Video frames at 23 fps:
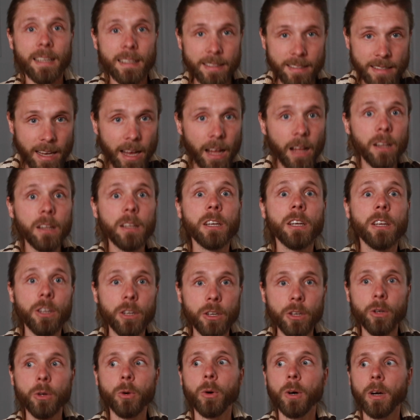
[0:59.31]
telling
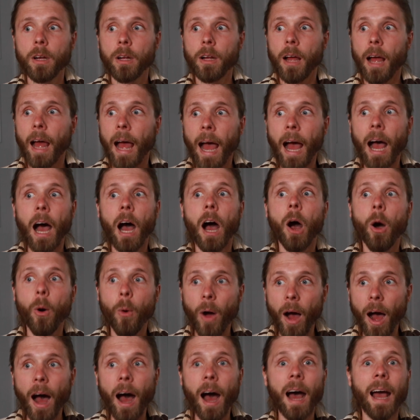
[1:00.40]
you how
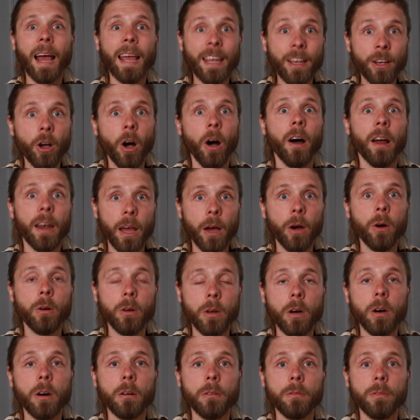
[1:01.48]
I got out
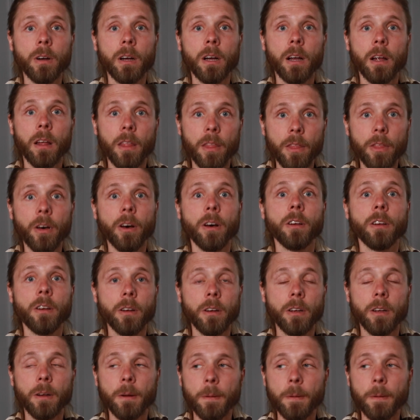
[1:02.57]
of the